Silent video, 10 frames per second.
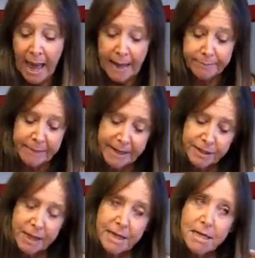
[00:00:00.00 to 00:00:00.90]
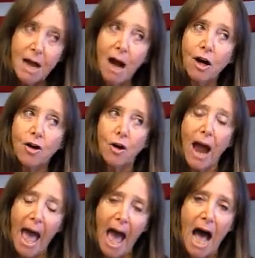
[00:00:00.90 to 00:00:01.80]
And it's a
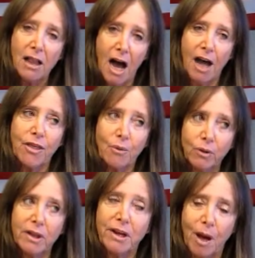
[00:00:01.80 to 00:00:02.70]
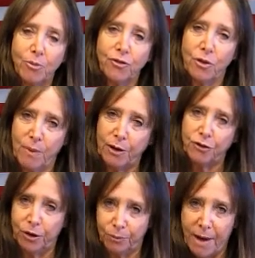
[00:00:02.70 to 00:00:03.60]
younger ally that really comes to the
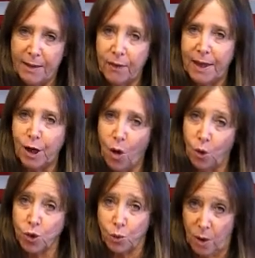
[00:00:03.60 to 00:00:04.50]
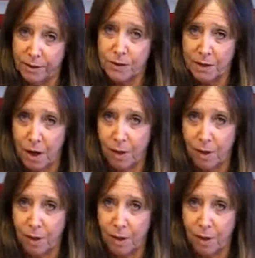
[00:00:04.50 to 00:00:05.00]
rescue rather than an older one. So,